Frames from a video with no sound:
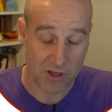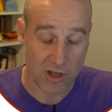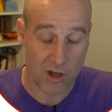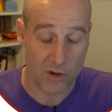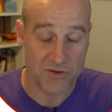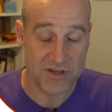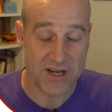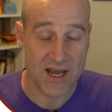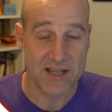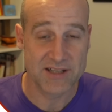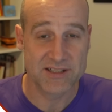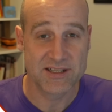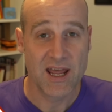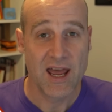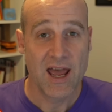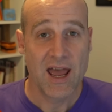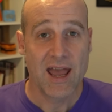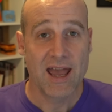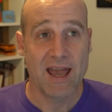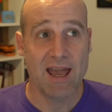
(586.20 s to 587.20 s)
the code does.
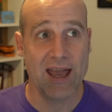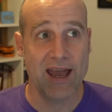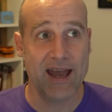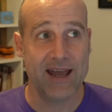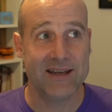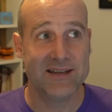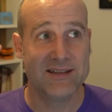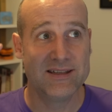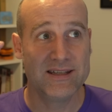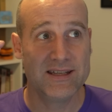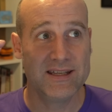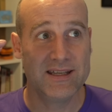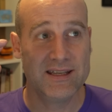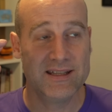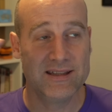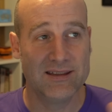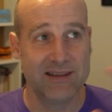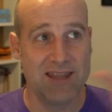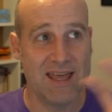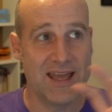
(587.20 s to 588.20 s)
And
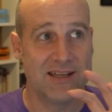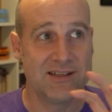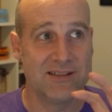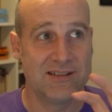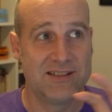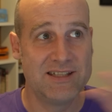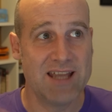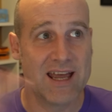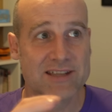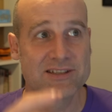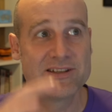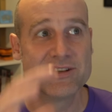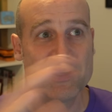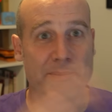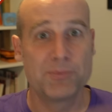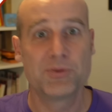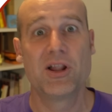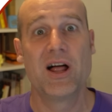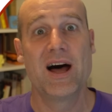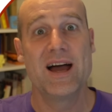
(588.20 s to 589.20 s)
it then doesn't
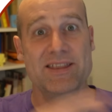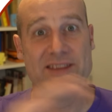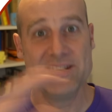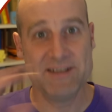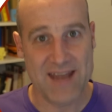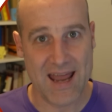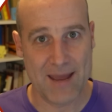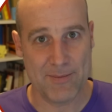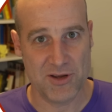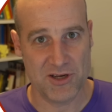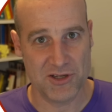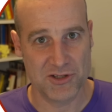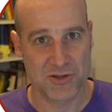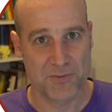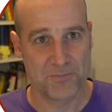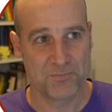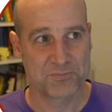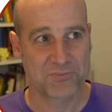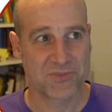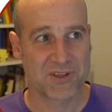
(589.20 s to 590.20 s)
apply the damage.